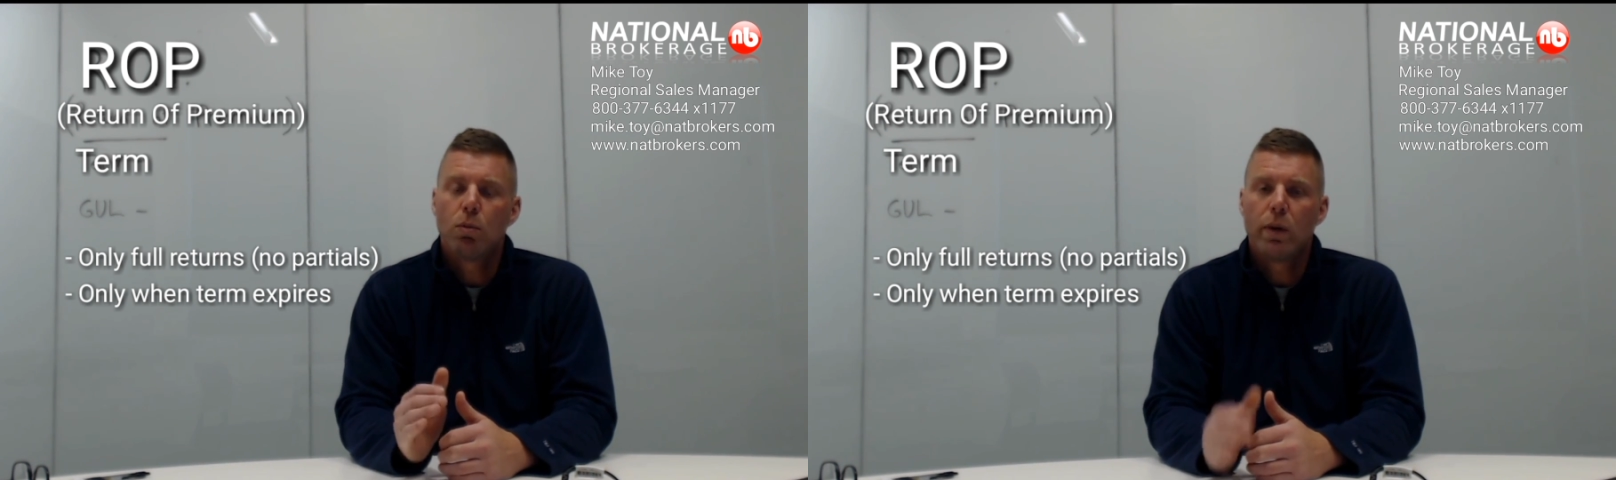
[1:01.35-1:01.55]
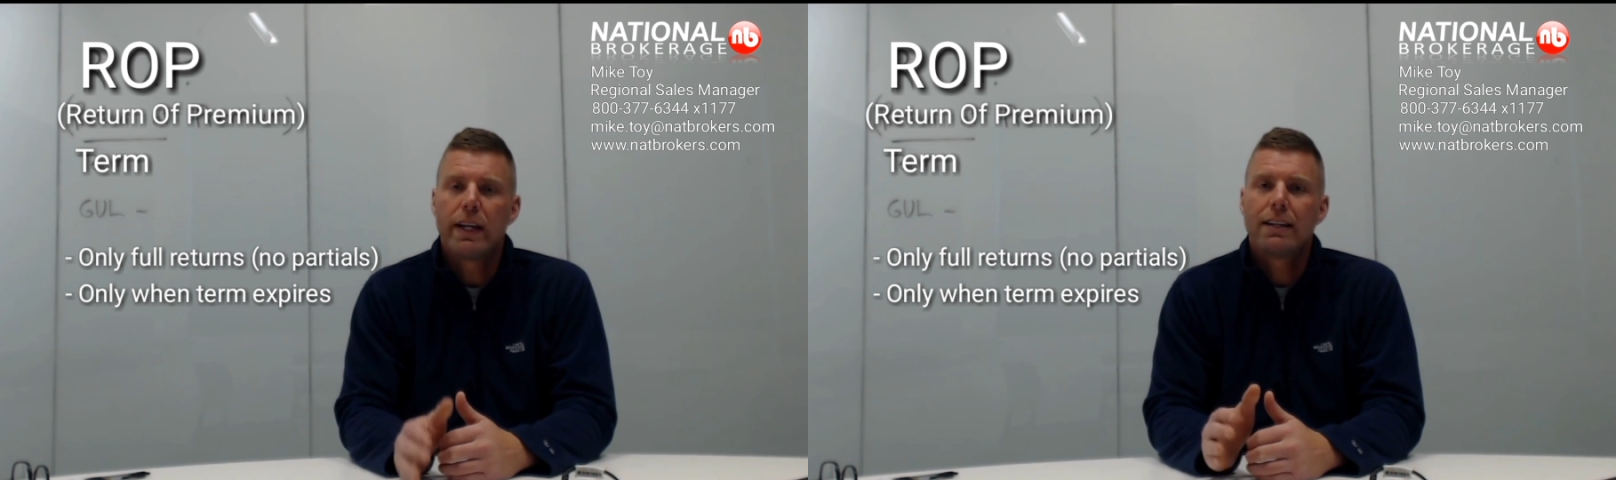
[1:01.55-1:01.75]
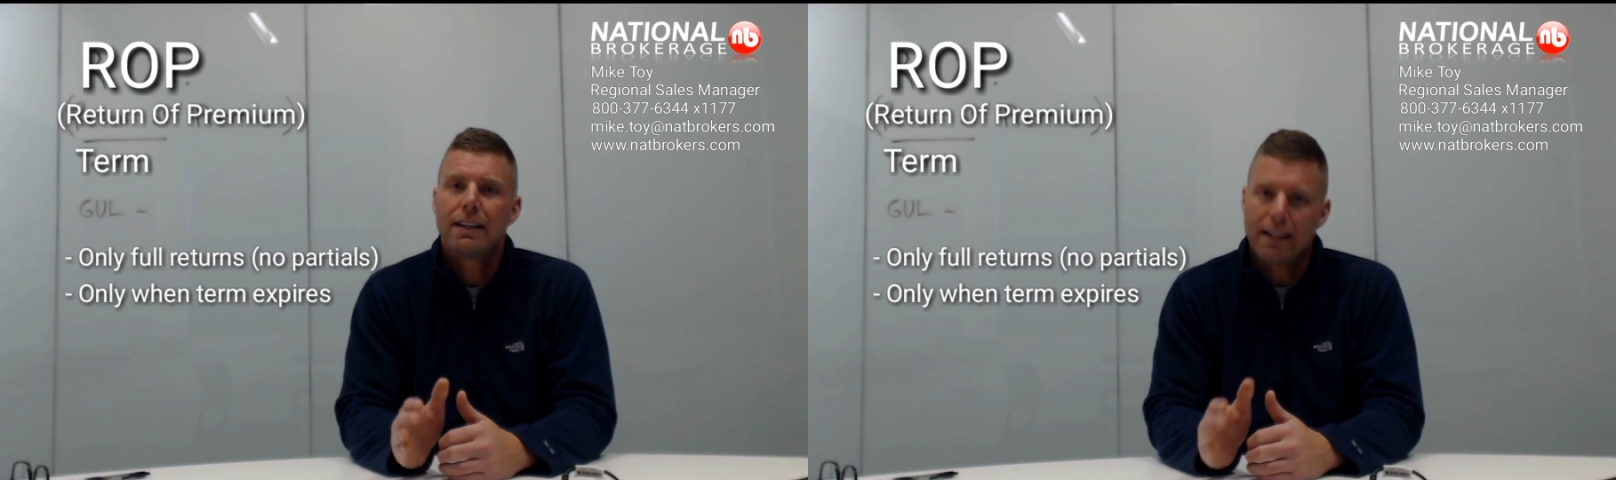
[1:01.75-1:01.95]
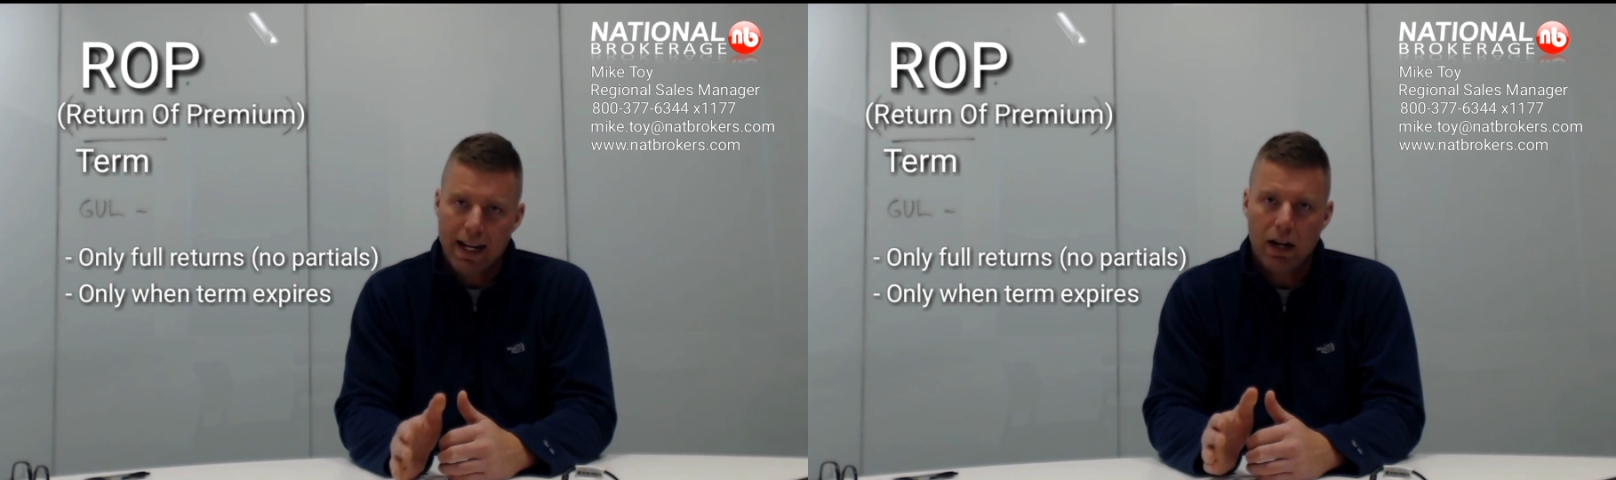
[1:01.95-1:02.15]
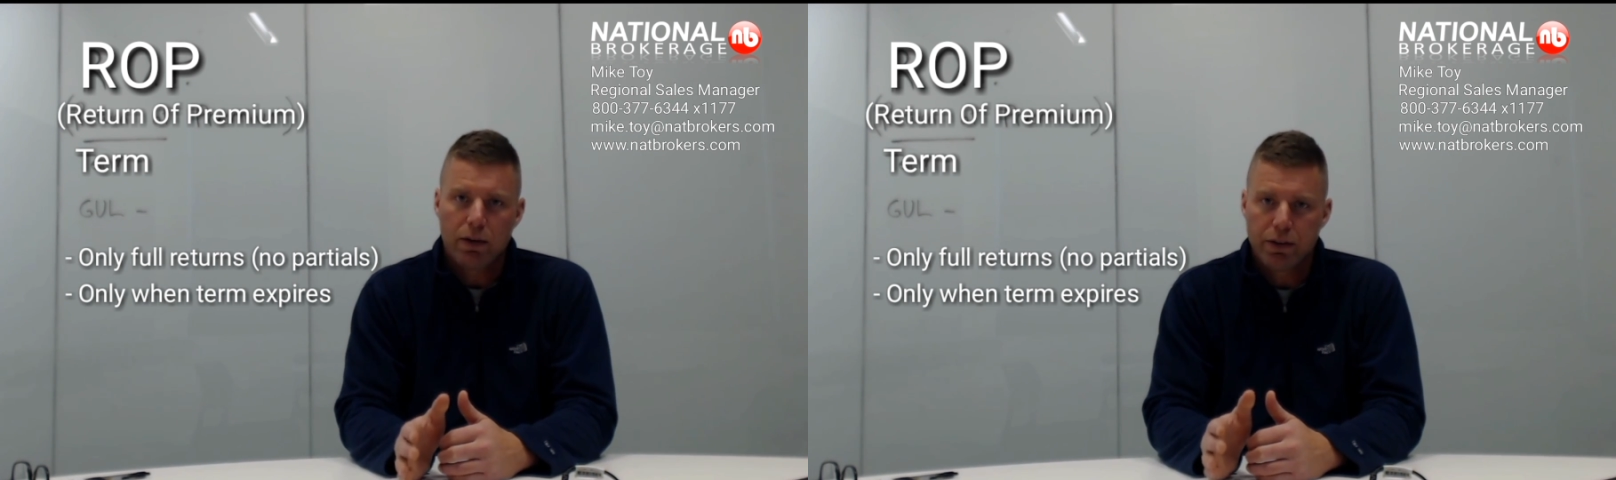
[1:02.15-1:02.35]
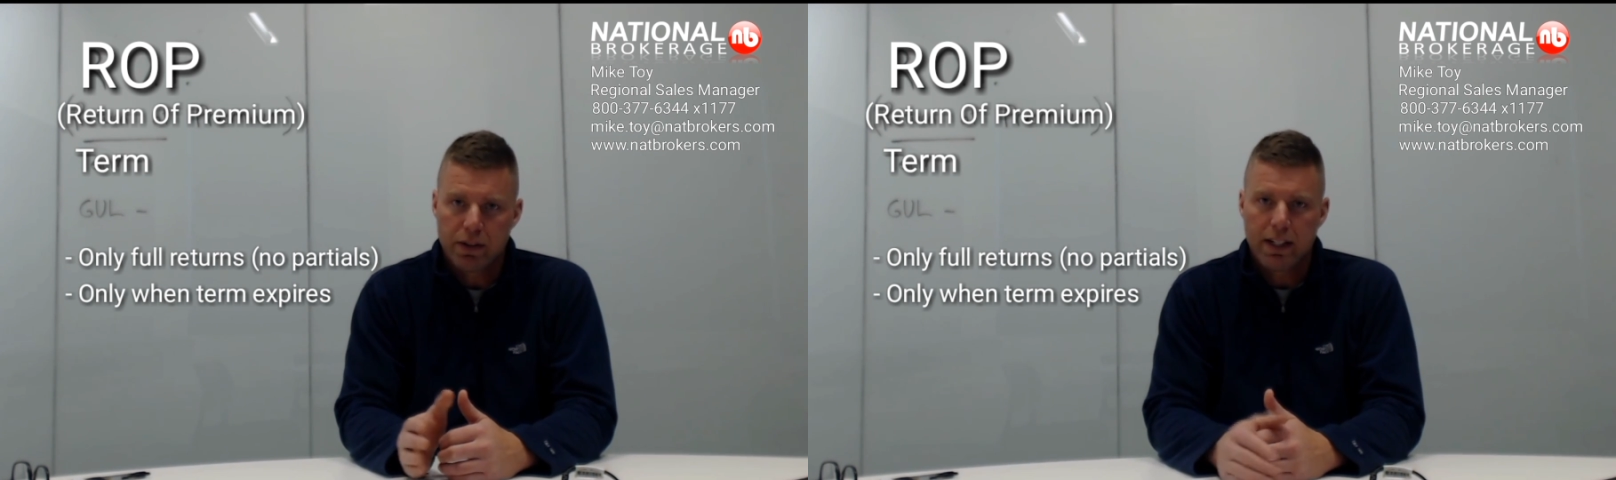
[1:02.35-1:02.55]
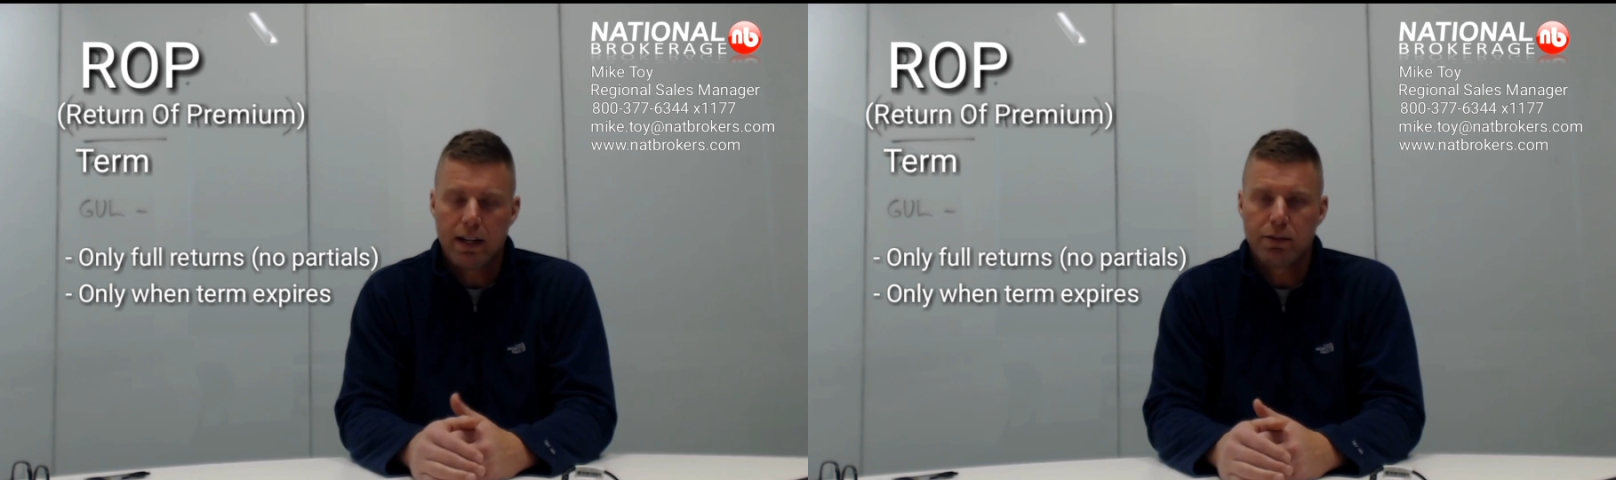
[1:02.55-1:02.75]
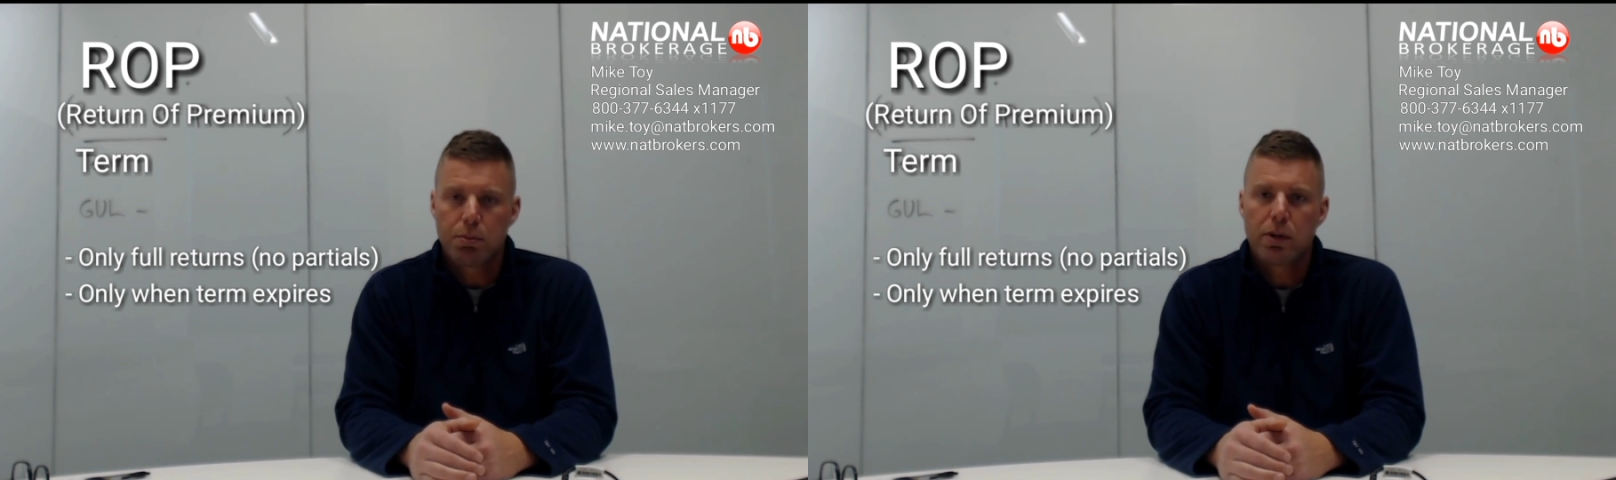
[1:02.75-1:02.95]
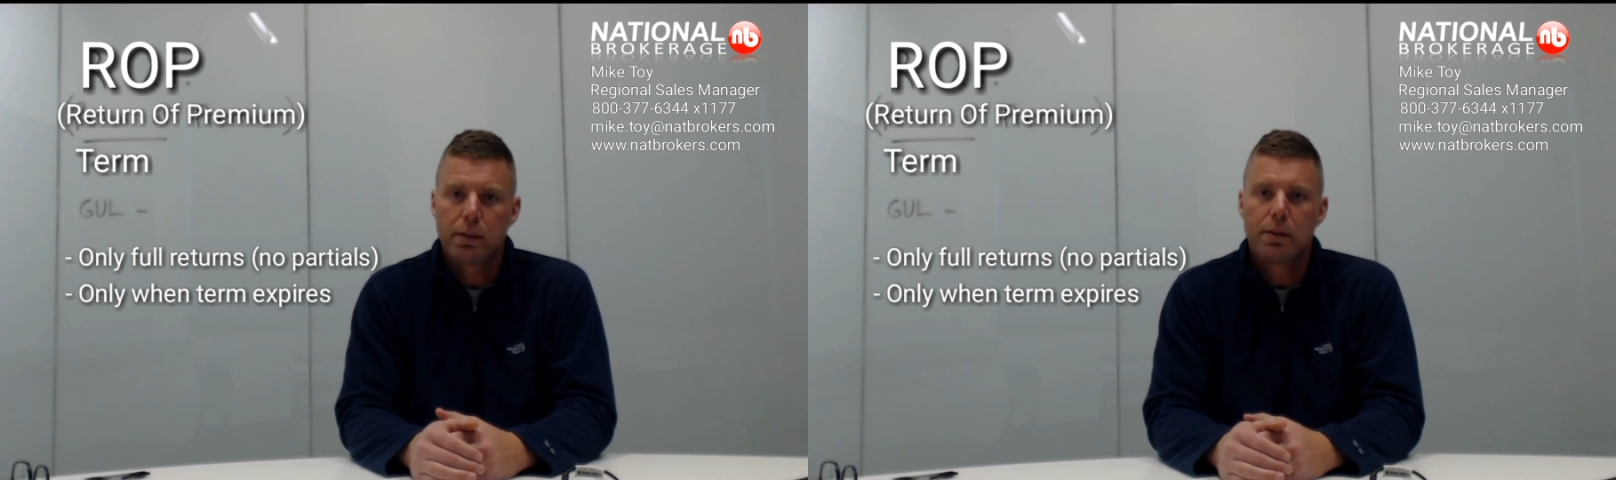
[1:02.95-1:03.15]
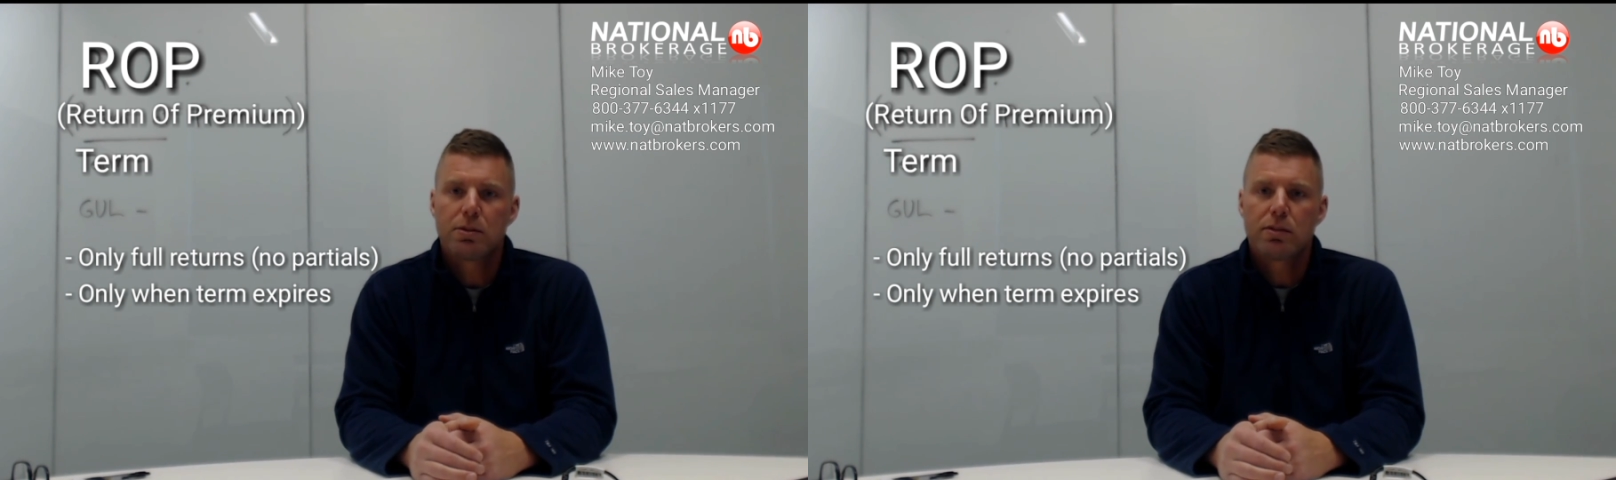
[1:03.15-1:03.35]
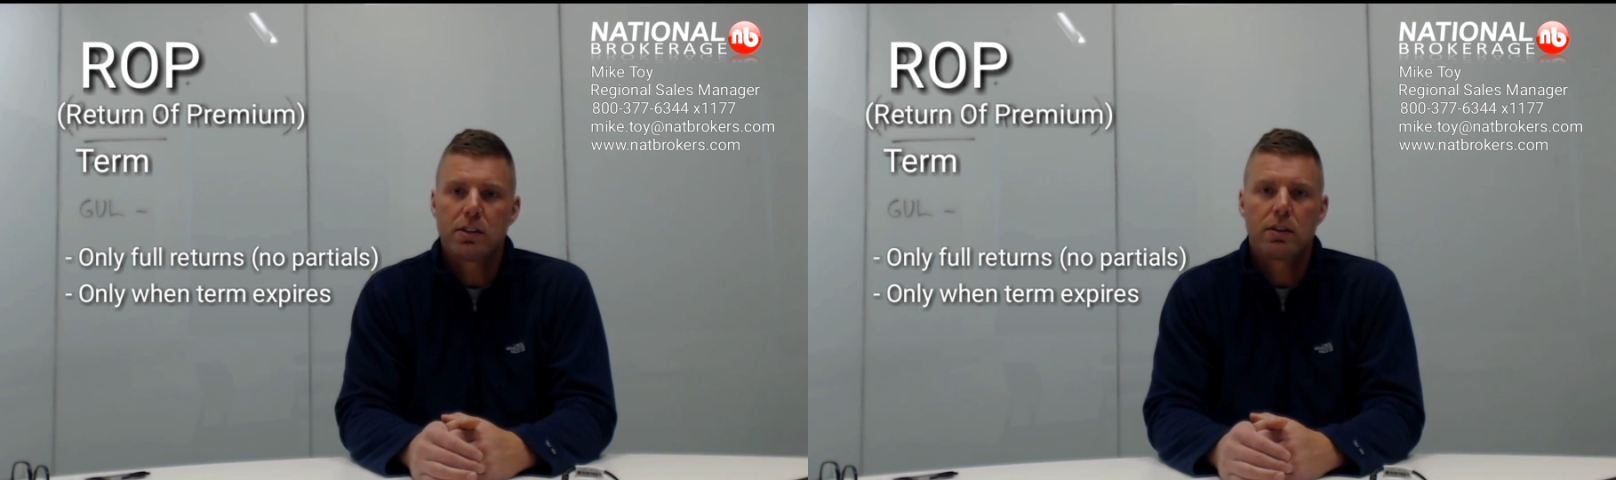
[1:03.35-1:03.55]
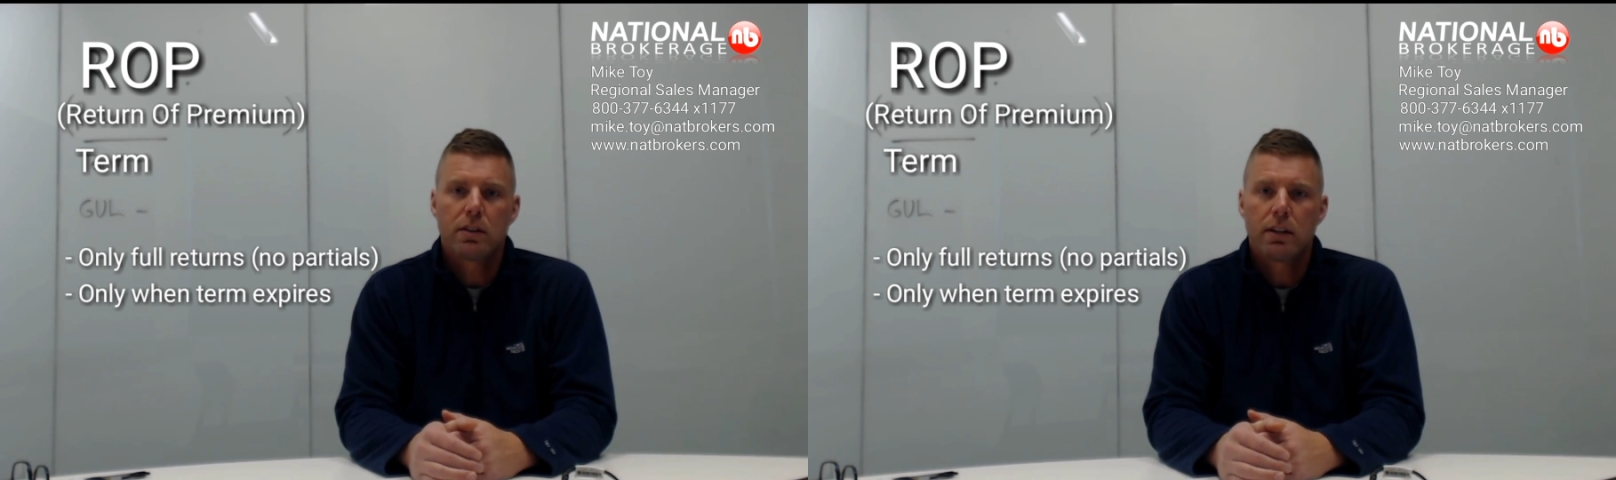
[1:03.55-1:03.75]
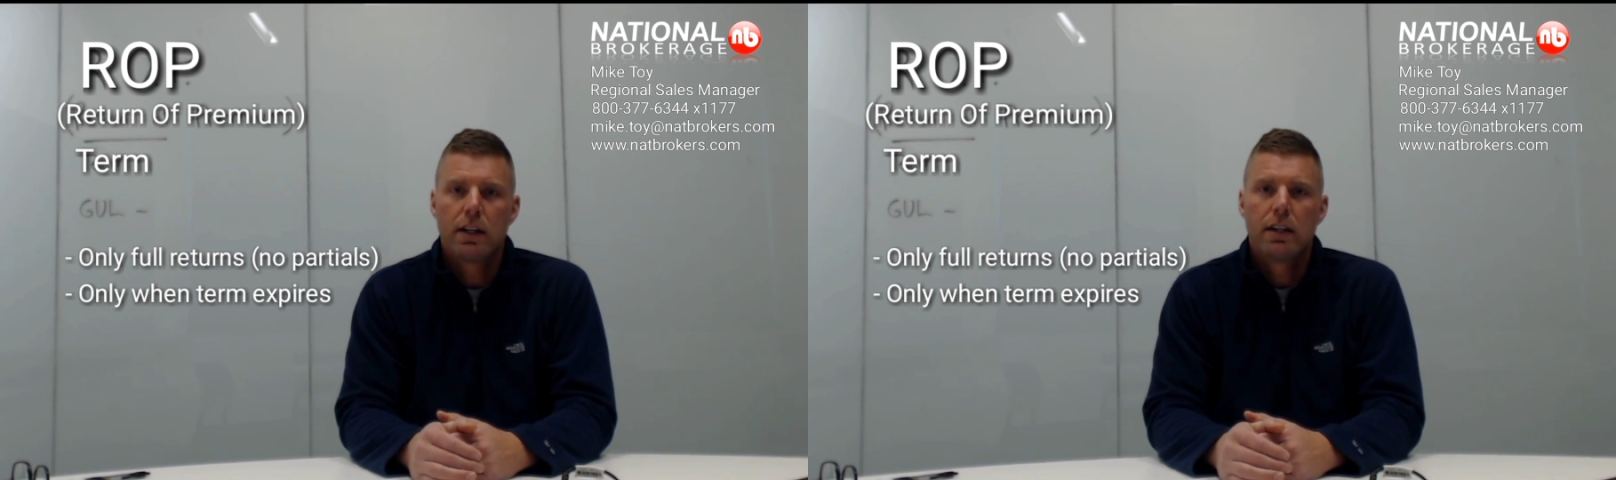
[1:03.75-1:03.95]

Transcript: when and how you can have your premiums returned.